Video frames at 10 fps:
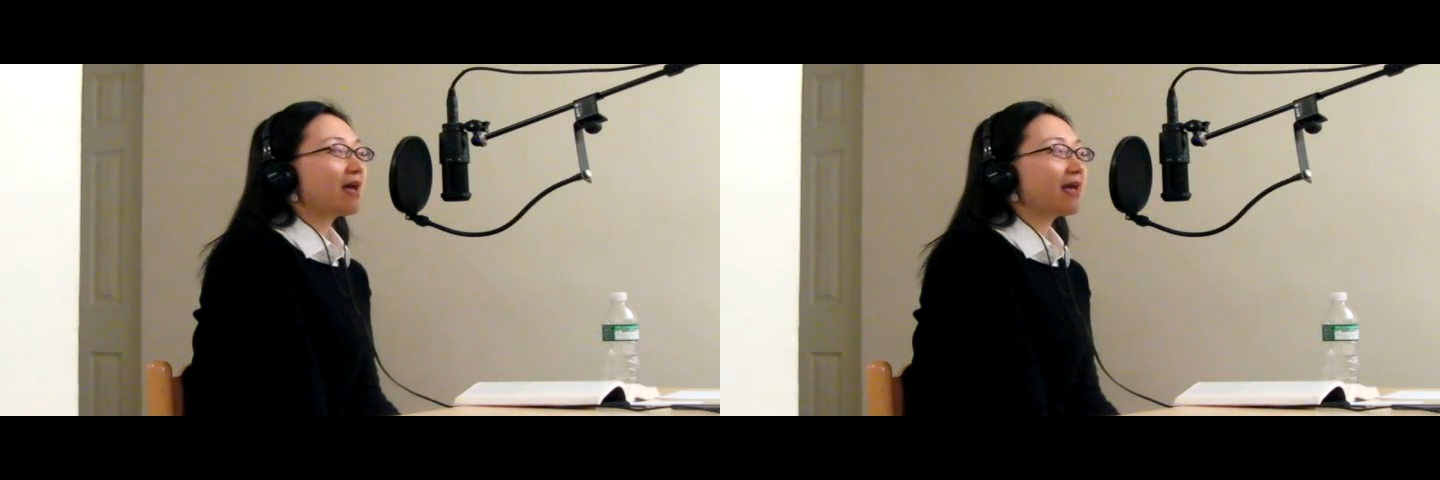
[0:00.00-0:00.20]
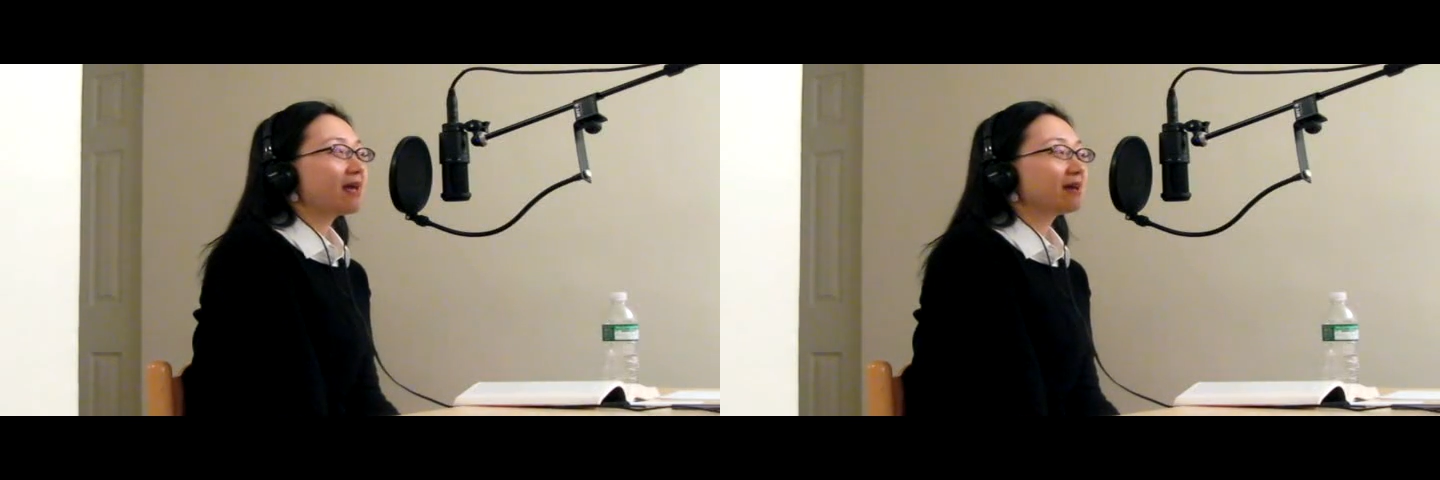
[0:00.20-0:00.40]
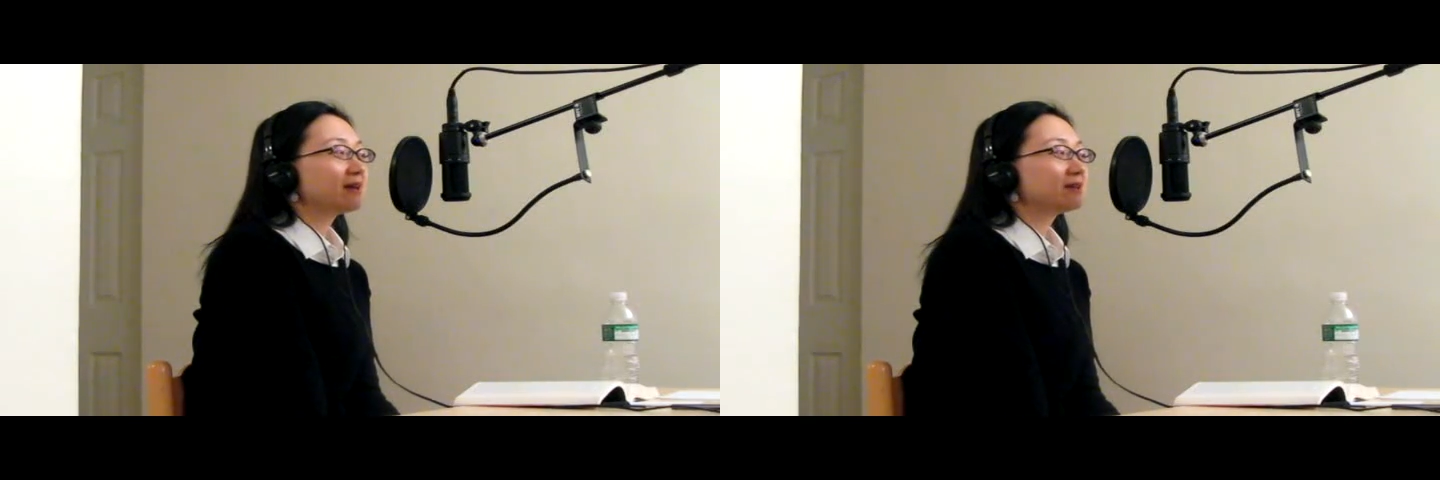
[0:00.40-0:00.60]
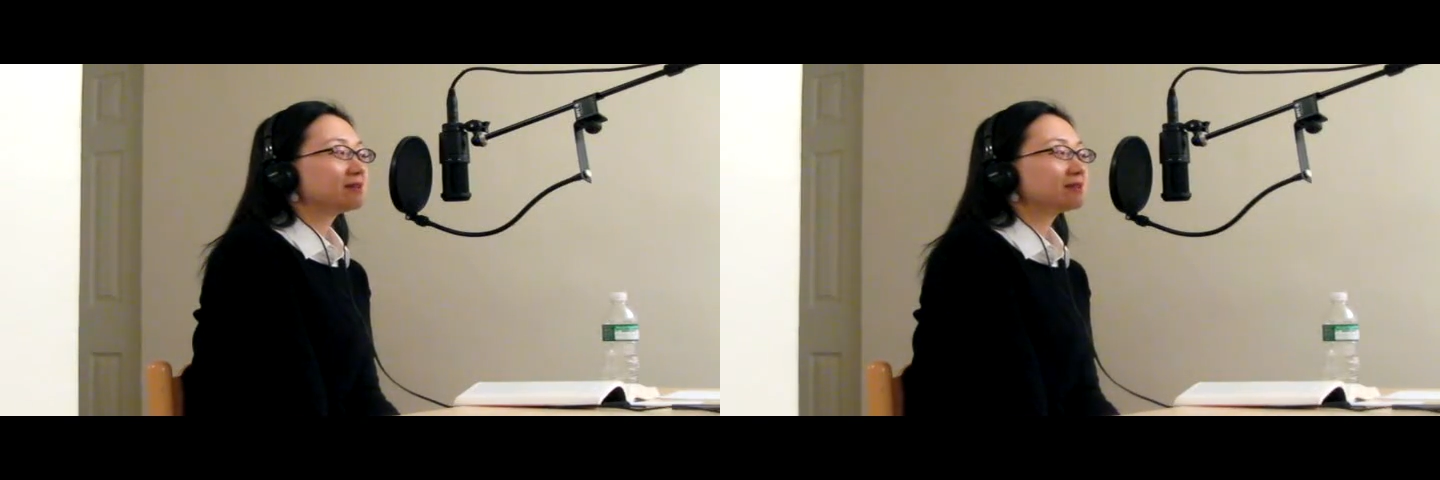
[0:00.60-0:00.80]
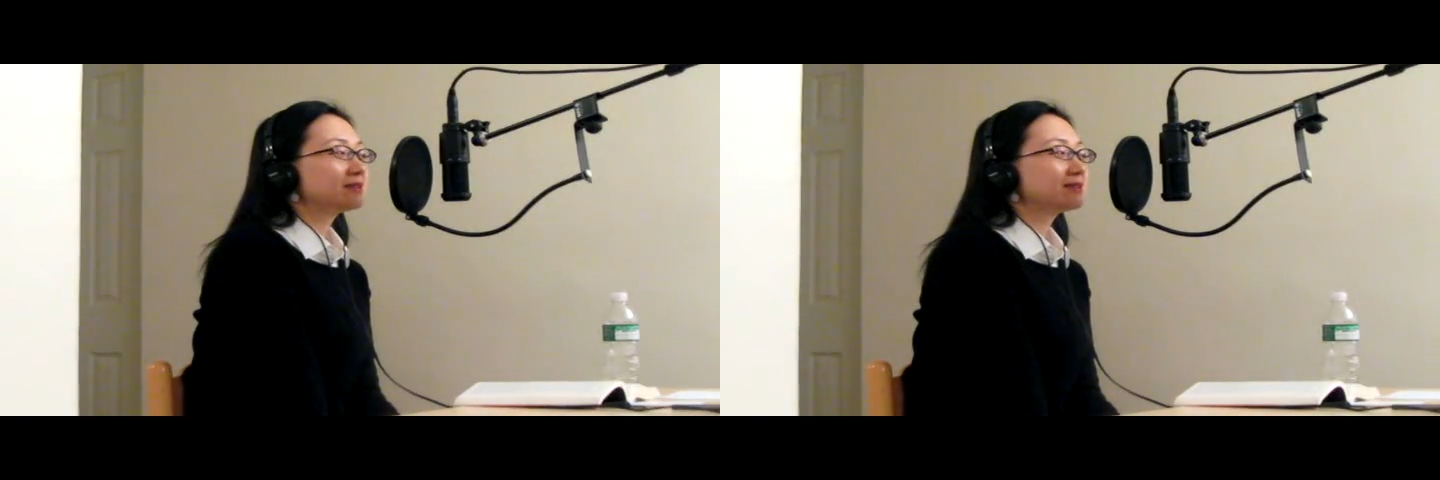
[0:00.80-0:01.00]

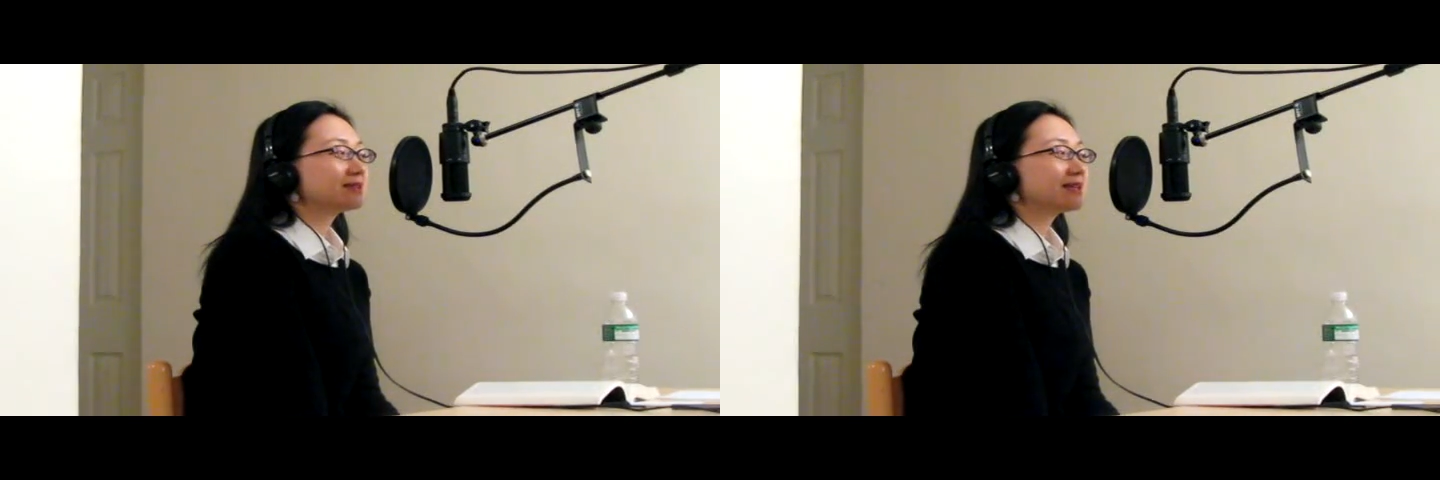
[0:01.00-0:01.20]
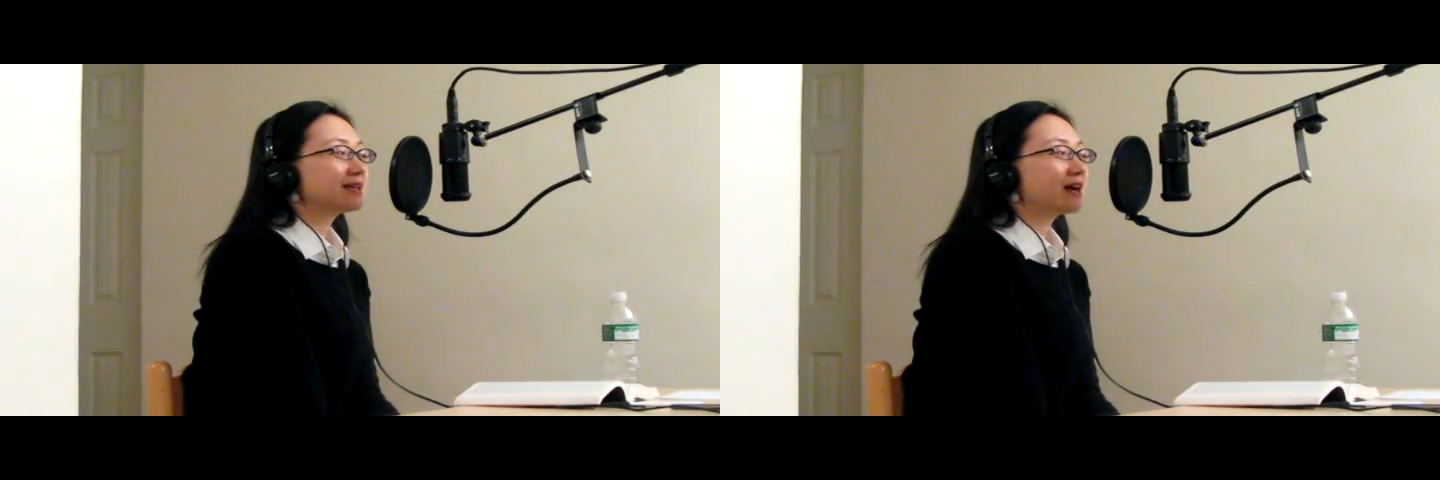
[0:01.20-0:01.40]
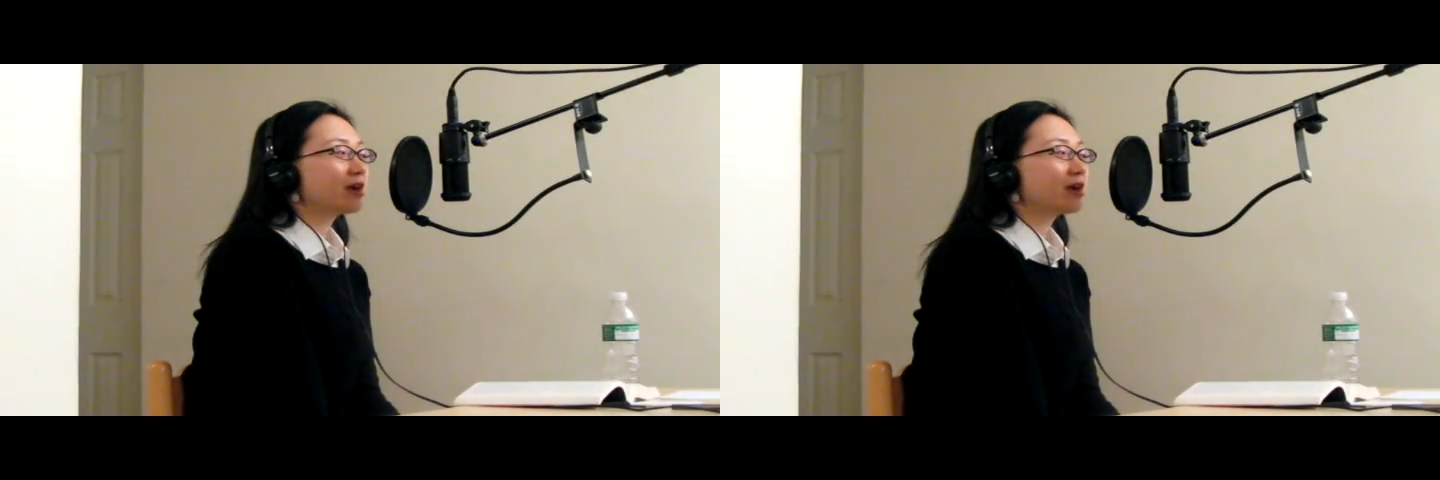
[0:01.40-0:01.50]
And I